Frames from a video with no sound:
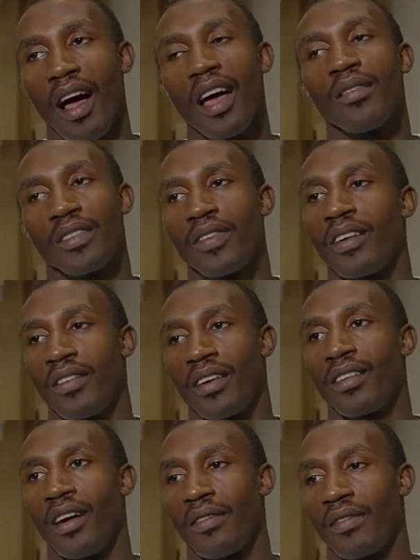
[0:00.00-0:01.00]
It was very, very
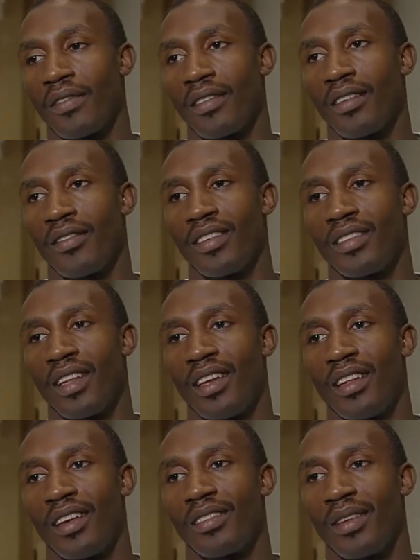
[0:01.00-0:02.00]
tough, obviously,
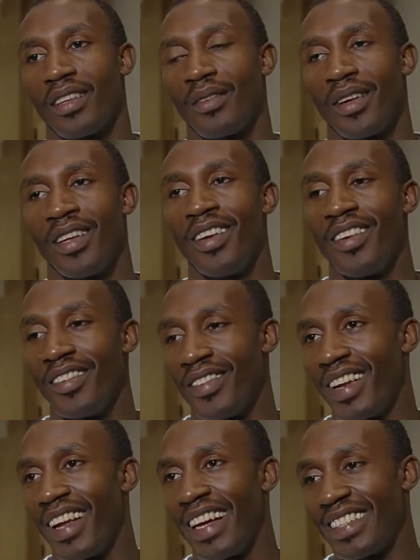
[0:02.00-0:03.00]
you know, especially when you
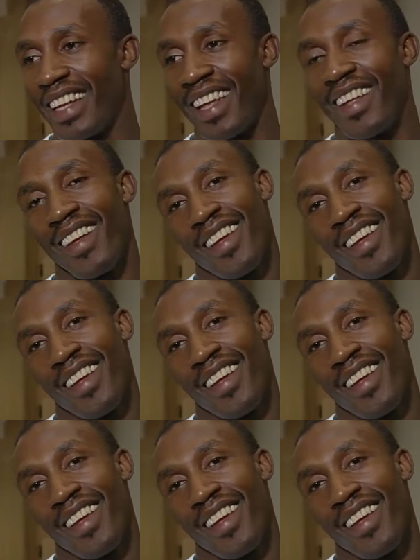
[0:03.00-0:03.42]
realise that,